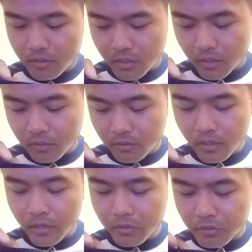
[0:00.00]

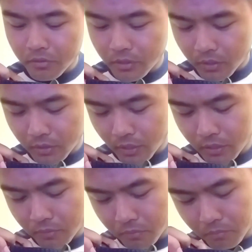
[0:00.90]

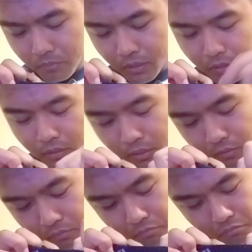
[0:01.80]

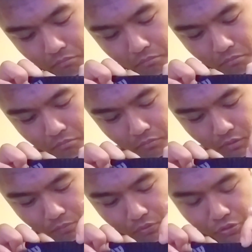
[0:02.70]
Ignite.
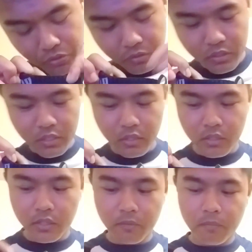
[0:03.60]
Pretty sure it's
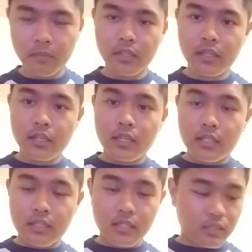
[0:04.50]
Ignite.
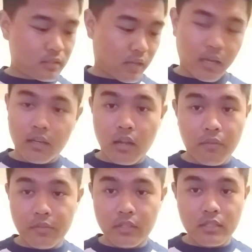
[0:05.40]
I
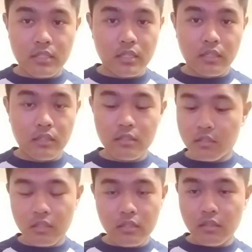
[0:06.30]
never did see
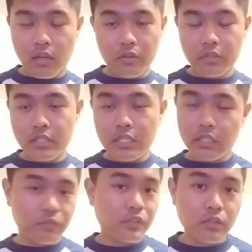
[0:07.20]
these. I only seen
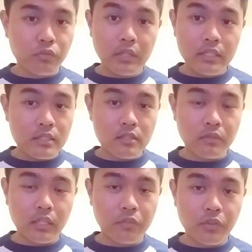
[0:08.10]
the V1s
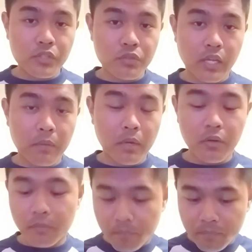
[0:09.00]
when they first came
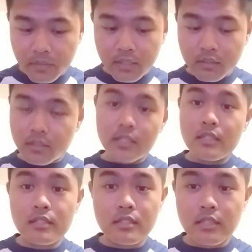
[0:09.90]
out.
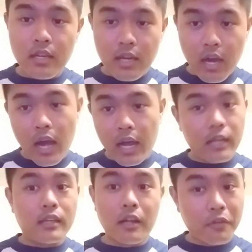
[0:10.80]
These I
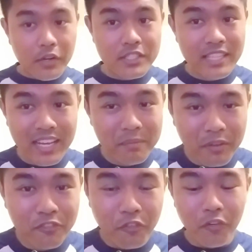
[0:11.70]
never seen
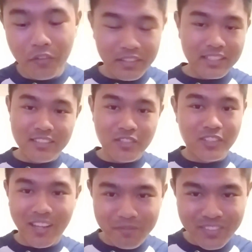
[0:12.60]
before,
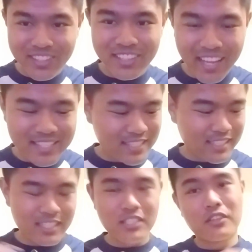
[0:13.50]
so I'm
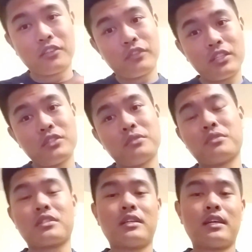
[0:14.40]
guessing these are the V2s.